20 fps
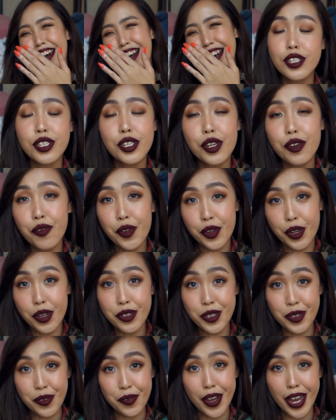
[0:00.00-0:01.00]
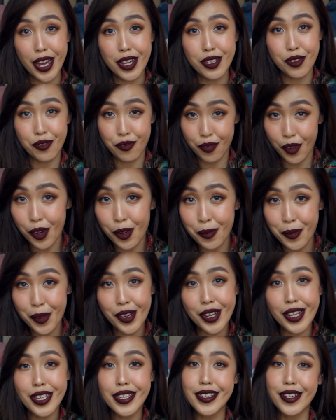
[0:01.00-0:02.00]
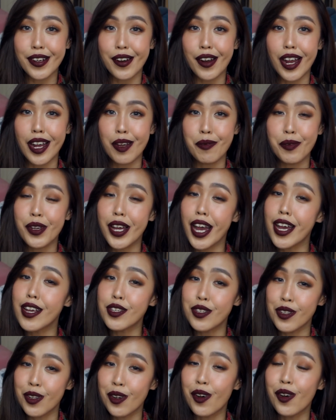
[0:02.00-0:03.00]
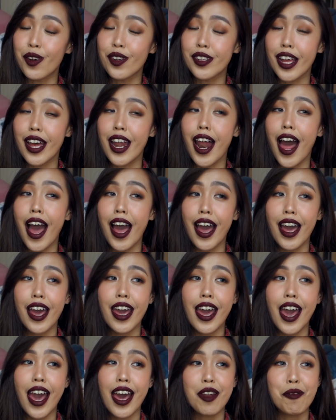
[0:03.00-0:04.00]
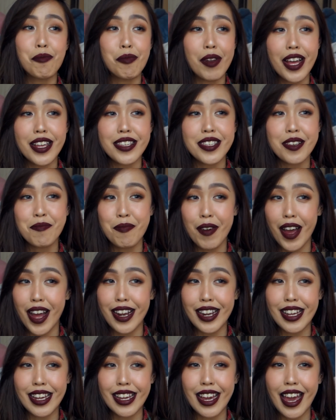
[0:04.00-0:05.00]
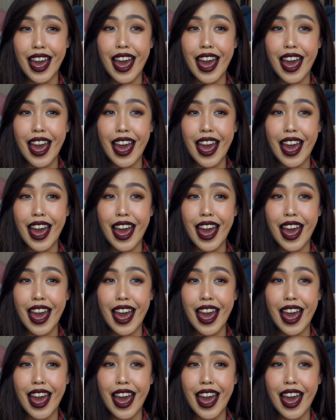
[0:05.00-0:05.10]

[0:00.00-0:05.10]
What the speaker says: so for those of you guys who follow me on Instagram, you guys know that I had a blast in Bali